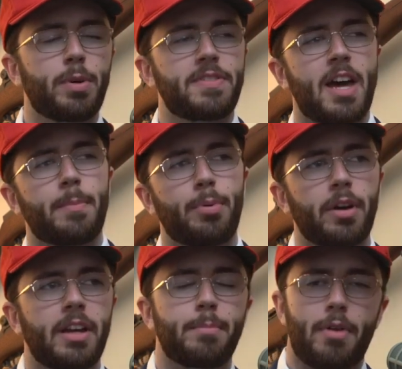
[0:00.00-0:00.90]
puts out a
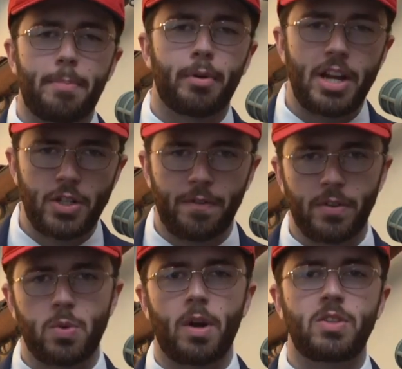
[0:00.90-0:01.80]
book in preparation
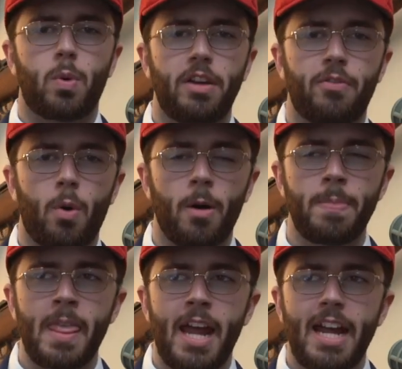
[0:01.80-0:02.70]
for 2024.
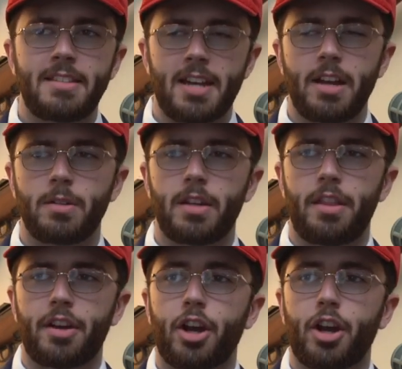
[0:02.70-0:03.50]
It's titled The